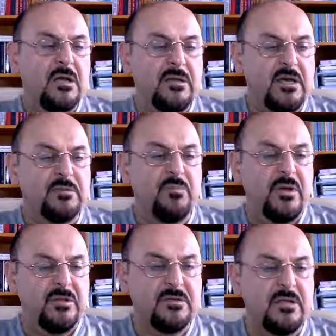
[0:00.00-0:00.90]
That
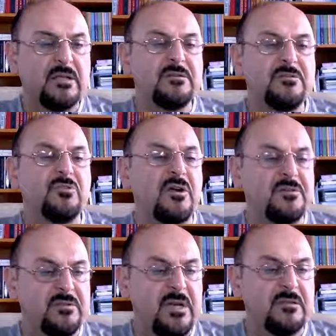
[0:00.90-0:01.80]
means that's
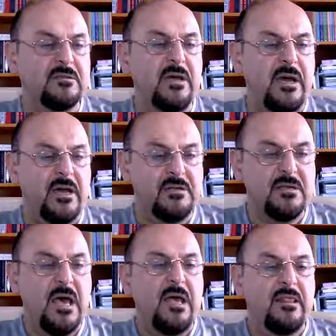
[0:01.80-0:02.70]
translated as
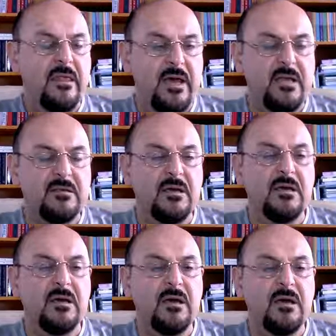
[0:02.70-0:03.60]
that
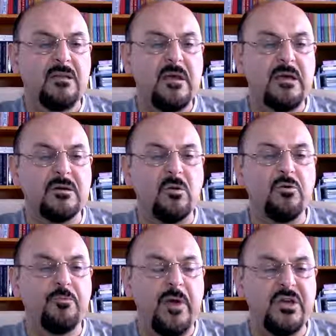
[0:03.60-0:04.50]
their
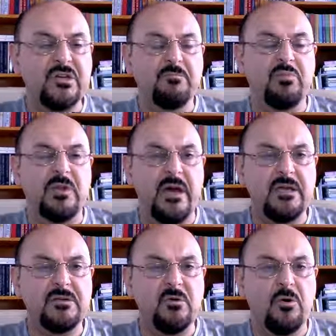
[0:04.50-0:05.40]
occupation
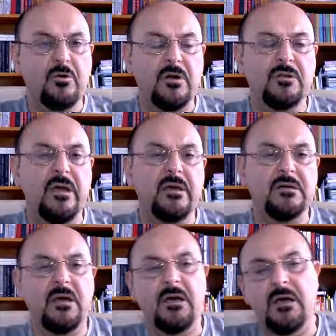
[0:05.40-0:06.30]
place or
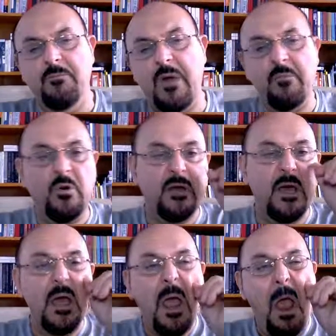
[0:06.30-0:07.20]
their
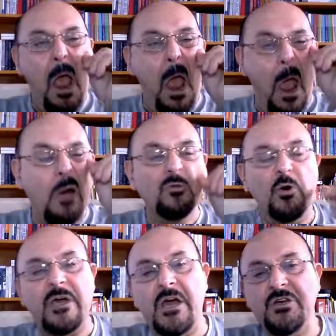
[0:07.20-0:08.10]
memory
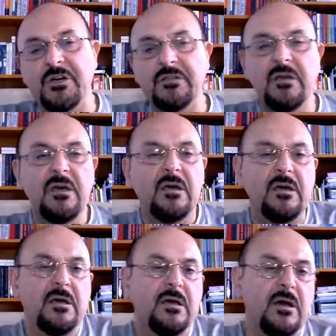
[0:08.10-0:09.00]
location
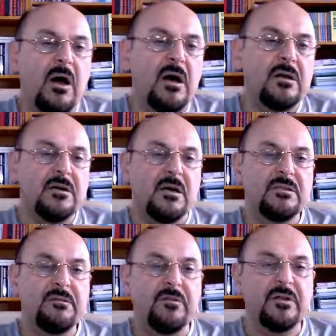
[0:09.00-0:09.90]
are
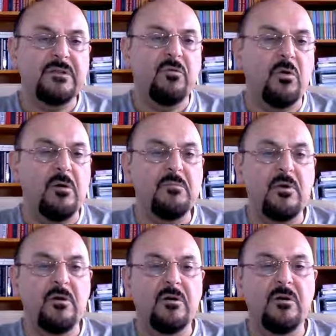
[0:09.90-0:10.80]
different from
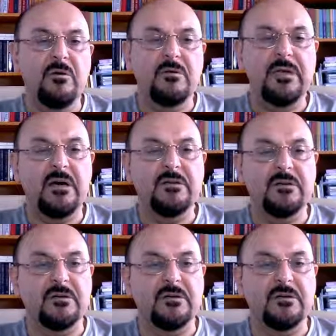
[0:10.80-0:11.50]
the other.